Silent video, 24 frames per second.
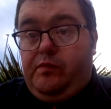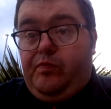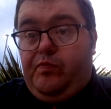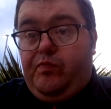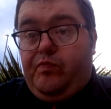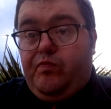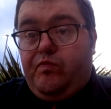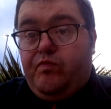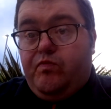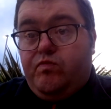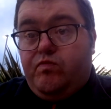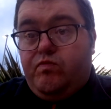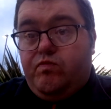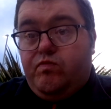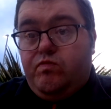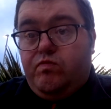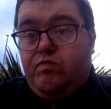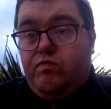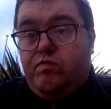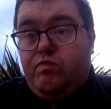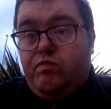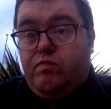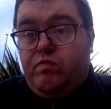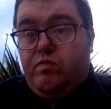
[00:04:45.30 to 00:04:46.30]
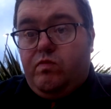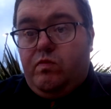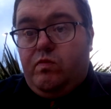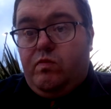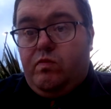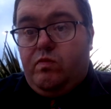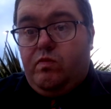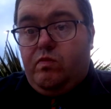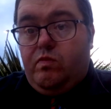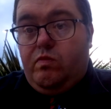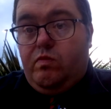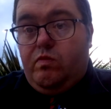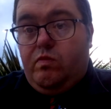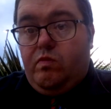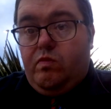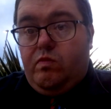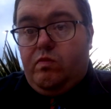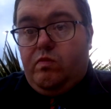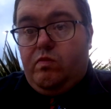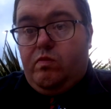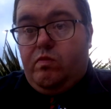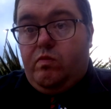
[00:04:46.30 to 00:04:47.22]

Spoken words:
(silence)